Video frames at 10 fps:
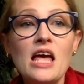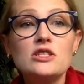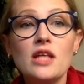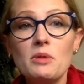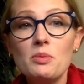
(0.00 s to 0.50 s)

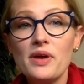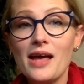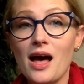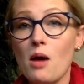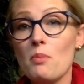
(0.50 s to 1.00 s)
So let me
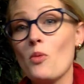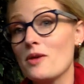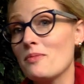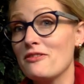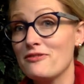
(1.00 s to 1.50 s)
bring up
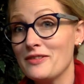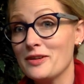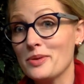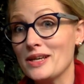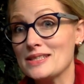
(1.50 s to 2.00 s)
one of my
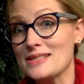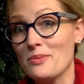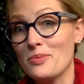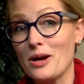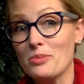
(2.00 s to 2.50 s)
favorite places
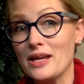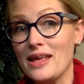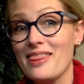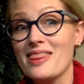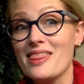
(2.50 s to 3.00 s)
on
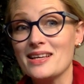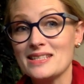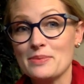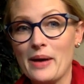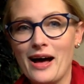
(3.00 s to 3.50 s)
property, the
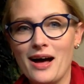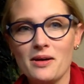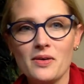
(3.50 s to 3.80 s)
spa.